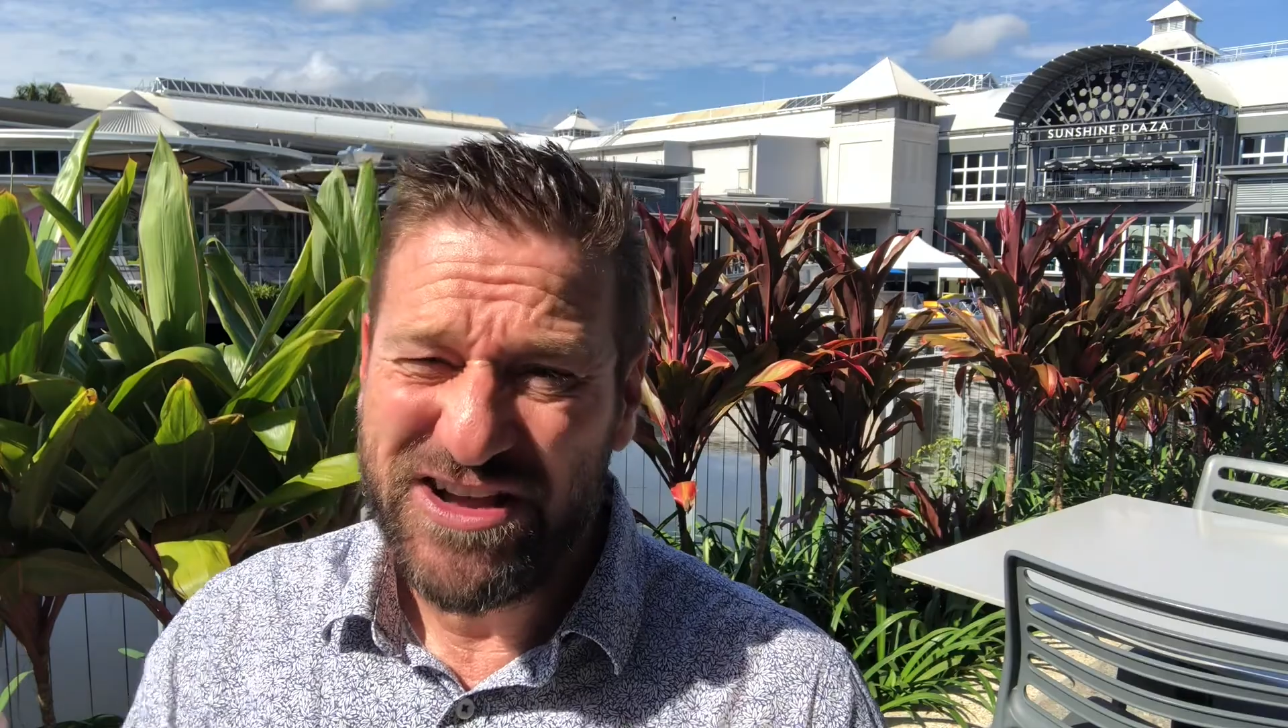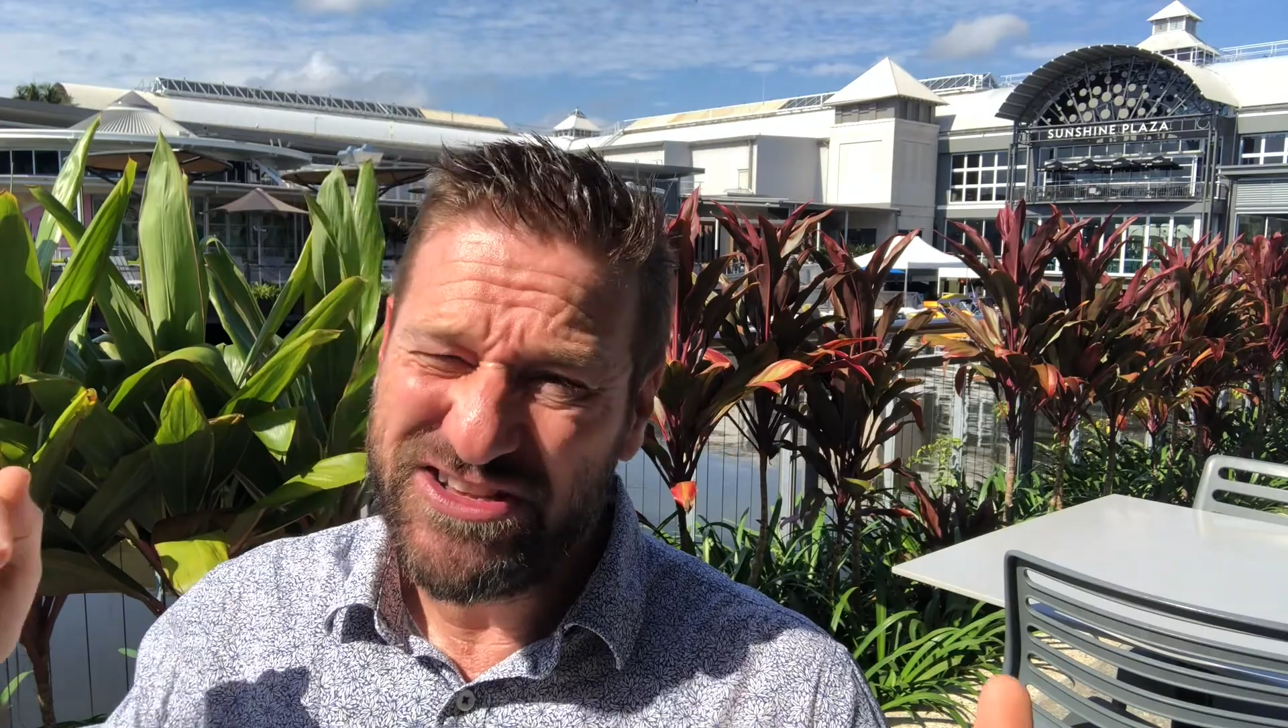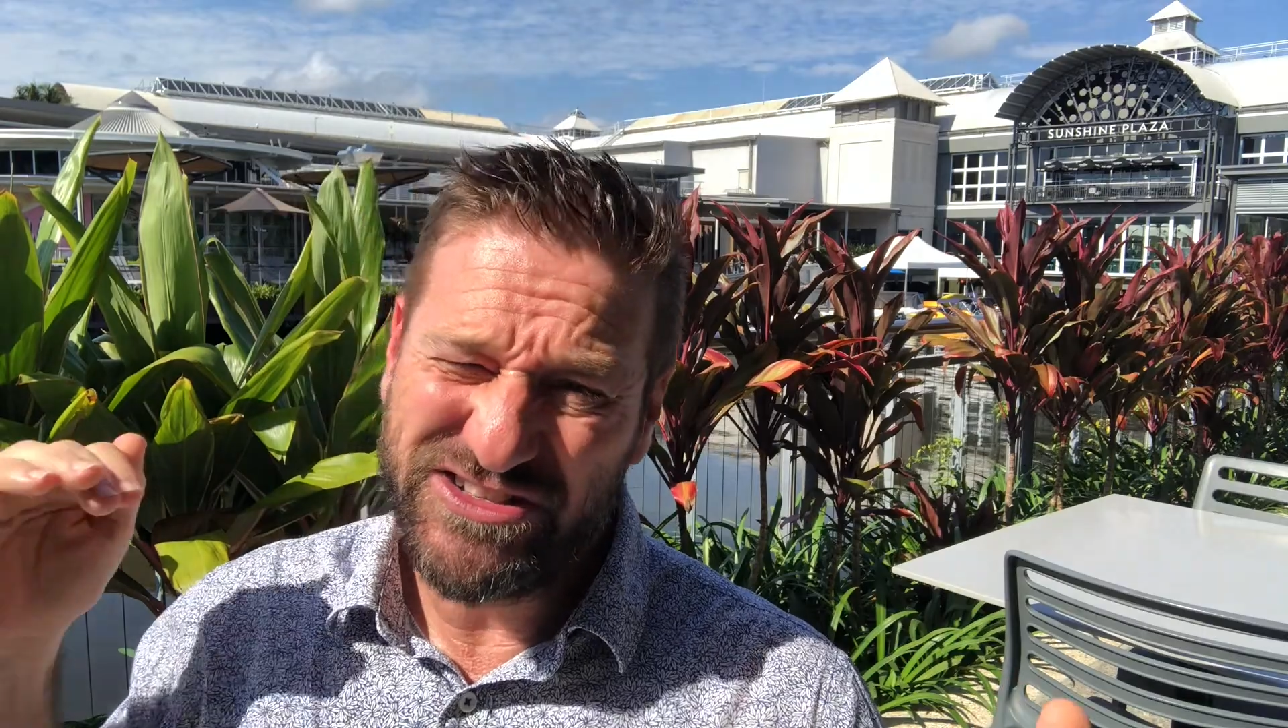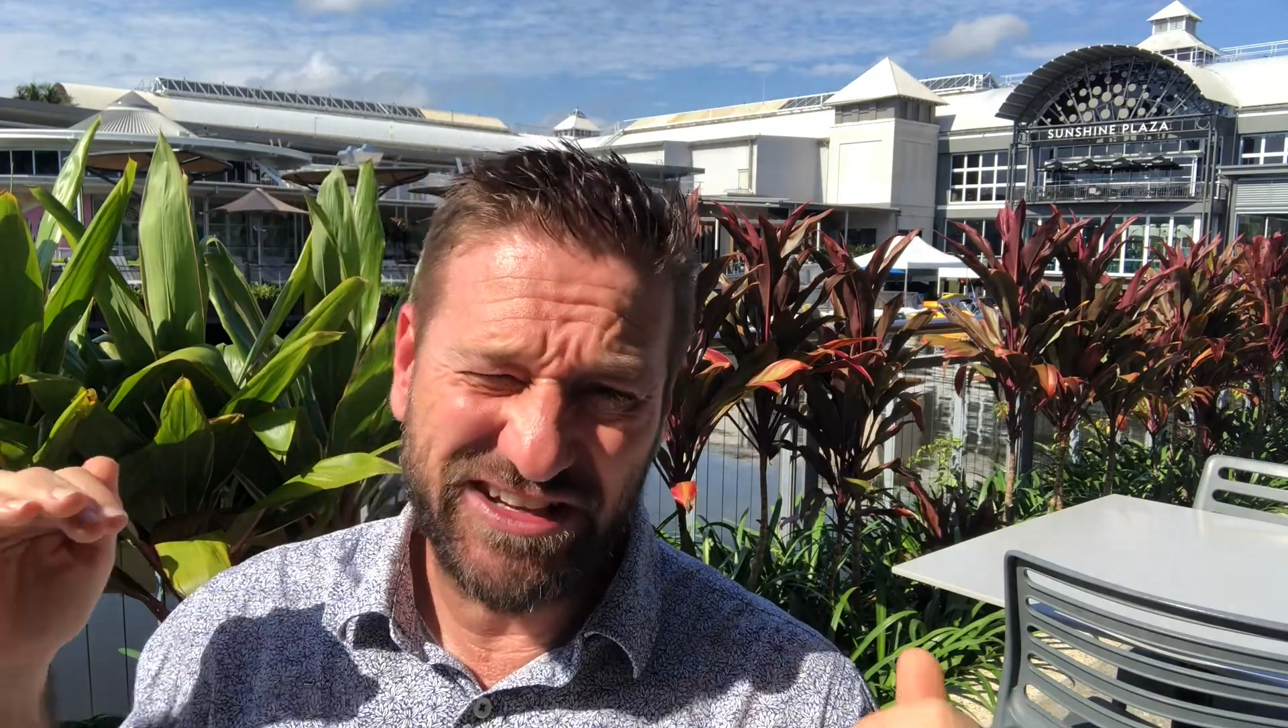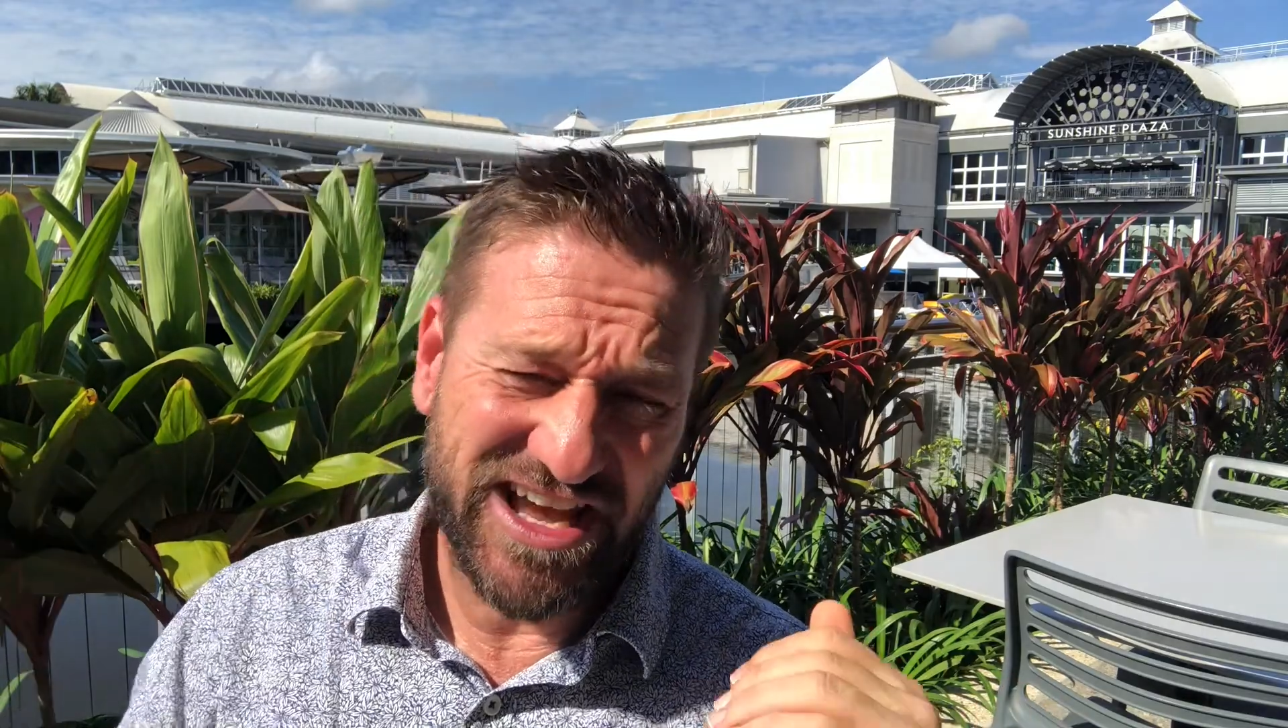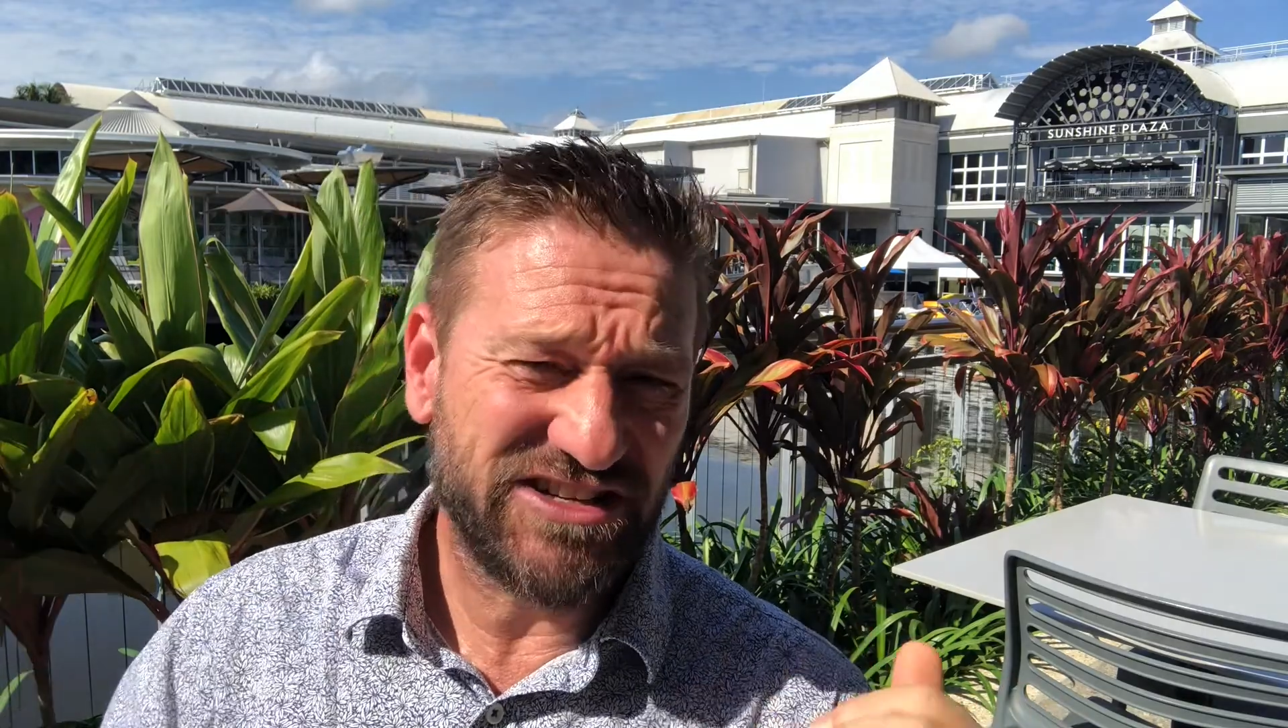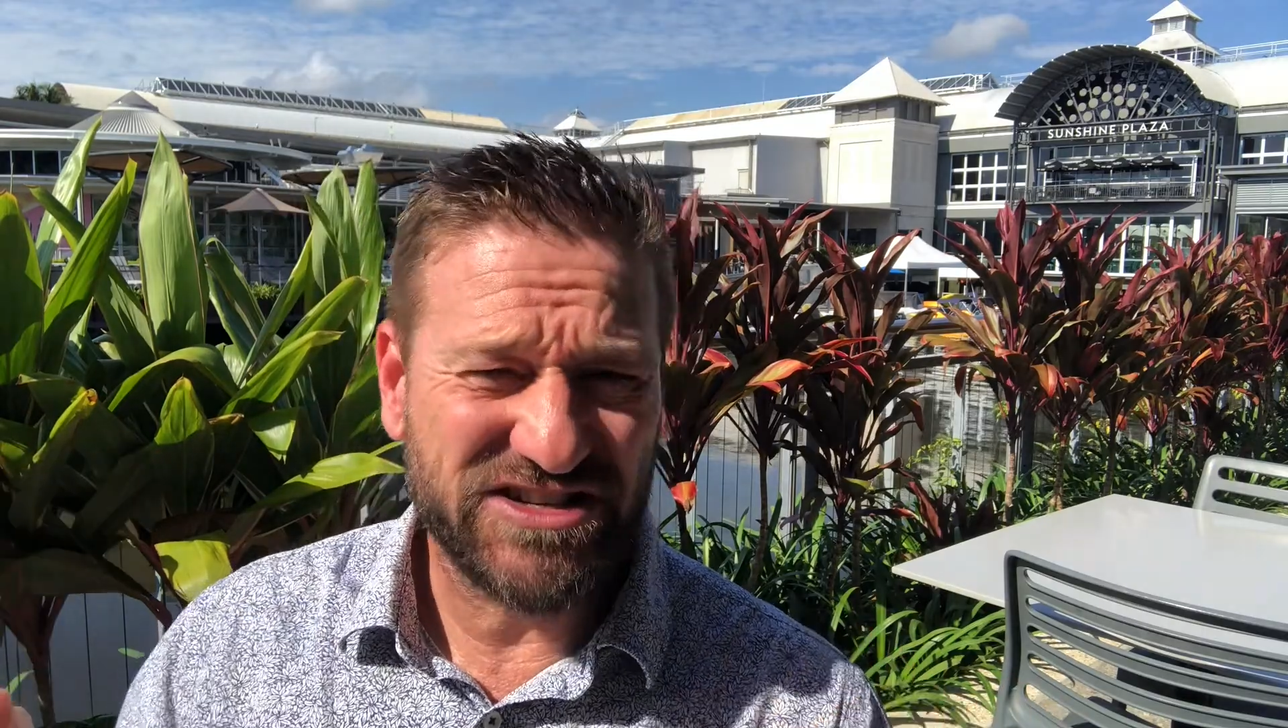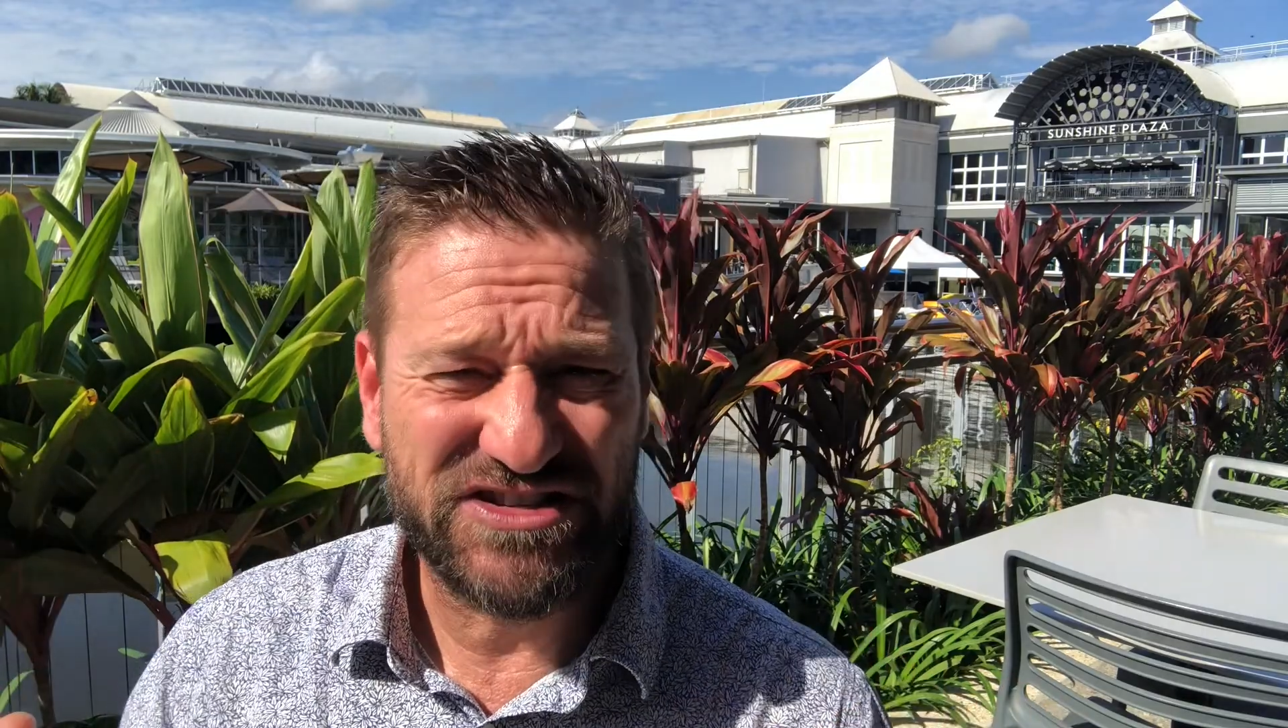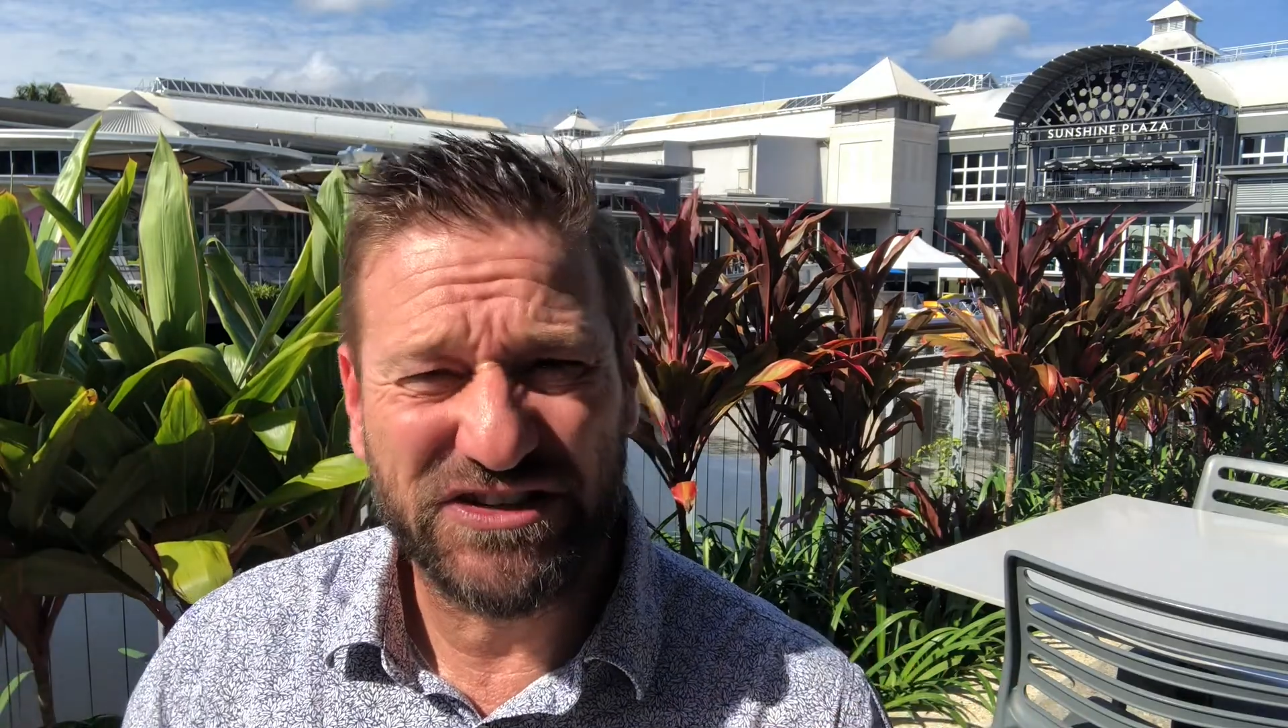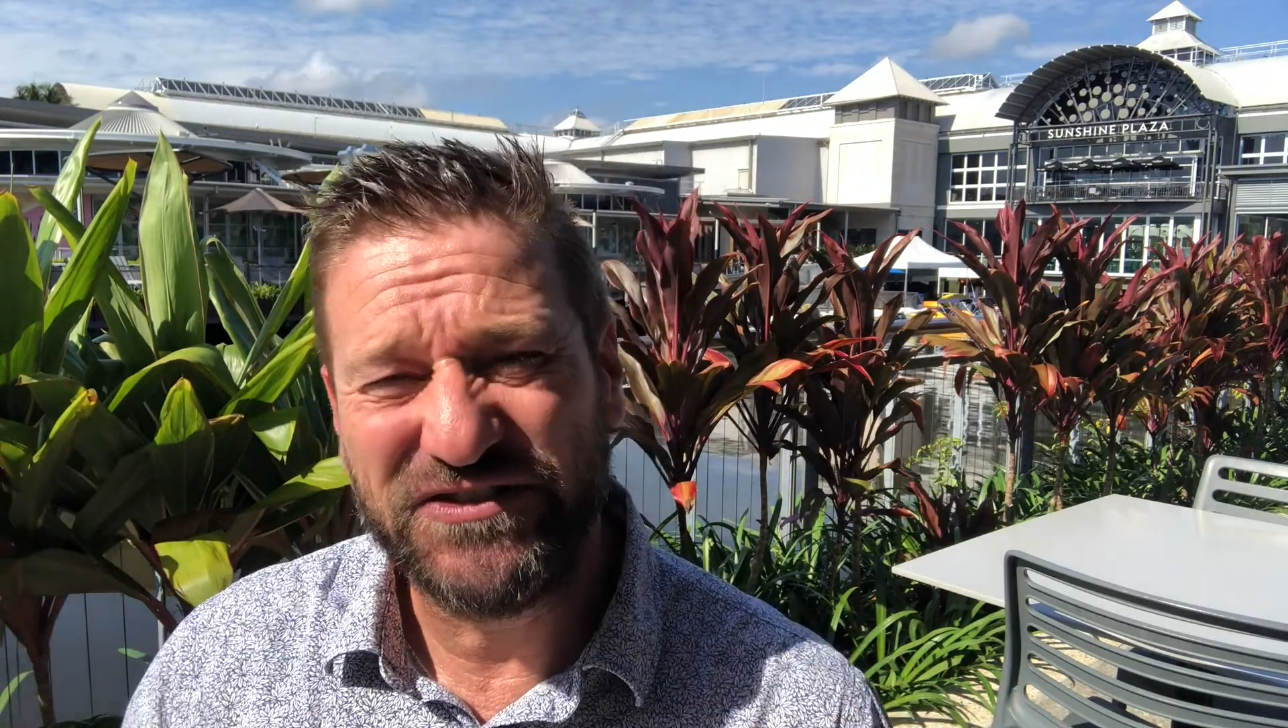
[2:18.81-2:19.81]
So get
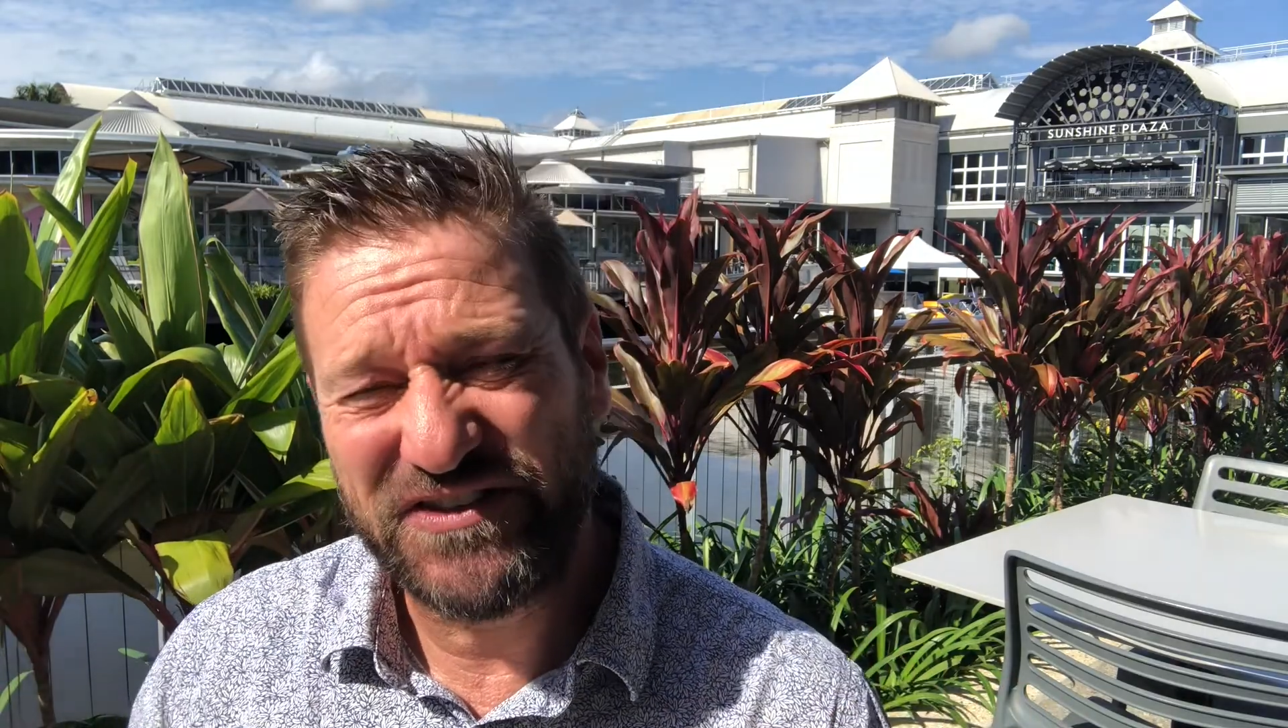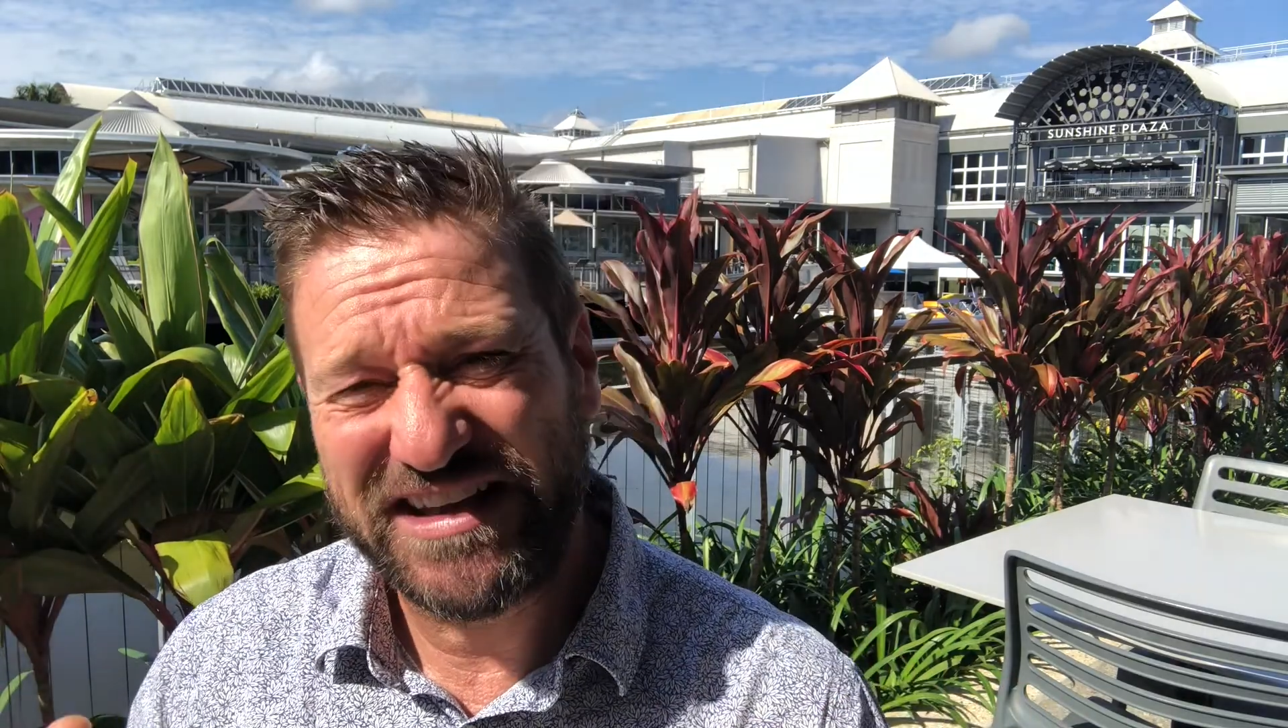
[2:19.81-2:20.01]
yourself